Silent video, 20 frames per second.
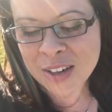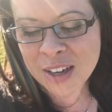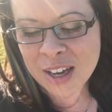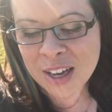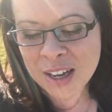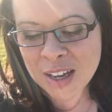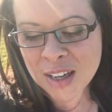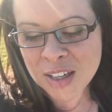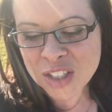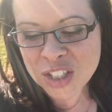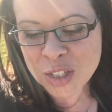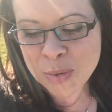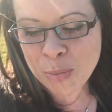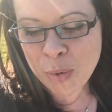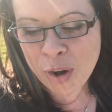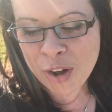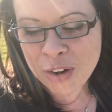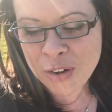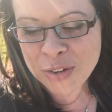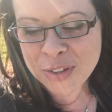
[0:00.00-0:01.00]
uh, she
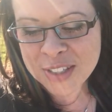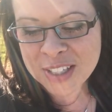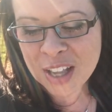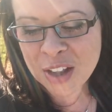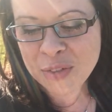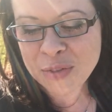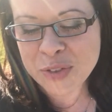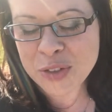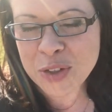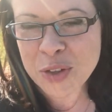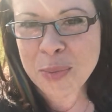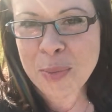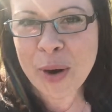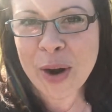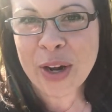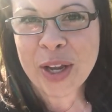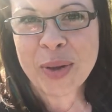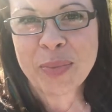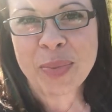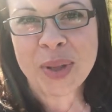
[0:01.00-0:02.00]
brought herself to the
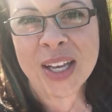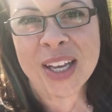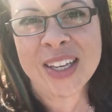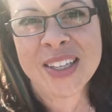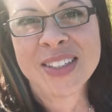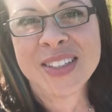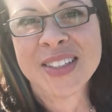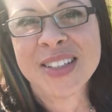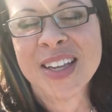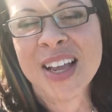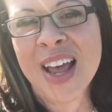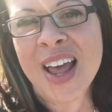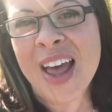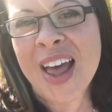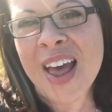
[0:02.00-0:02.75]
marketplace